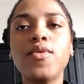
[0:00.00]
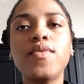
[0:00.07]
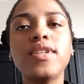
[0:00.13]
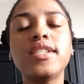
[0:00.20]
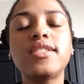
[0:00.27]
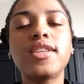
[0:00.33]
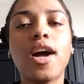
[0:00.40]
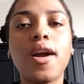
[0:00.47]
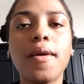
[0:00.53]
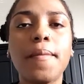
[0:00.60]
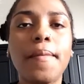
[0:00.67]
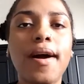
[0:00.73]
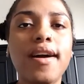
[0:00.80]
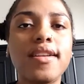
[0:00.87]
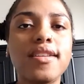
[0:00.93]
don't really talk
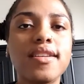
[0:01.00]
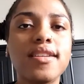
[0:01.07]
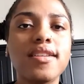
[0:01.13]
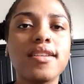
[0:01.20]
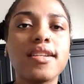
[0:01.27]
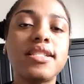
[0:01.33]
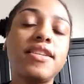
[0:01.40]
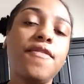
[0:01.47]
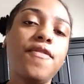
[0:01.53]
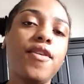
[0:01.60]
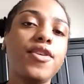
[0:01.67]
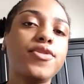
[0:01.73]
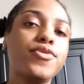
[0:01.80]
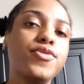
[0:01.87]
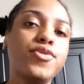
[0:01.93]
about it except for
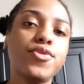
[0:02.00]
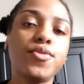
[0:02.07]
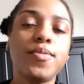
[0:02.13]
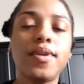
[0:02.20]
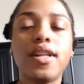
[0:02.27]
on YouTube.